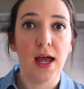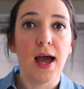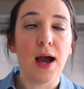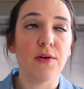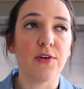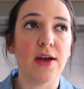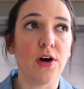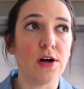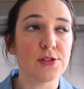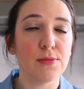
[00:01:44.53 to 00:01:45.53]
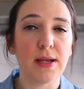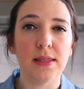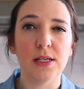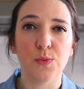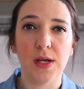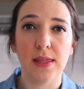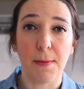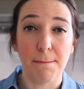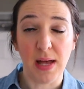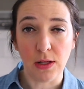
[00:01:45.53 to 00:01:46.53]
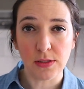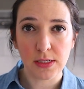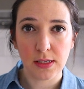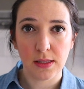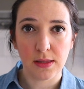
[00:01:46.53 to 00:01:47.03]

However, I've also made these with Melt,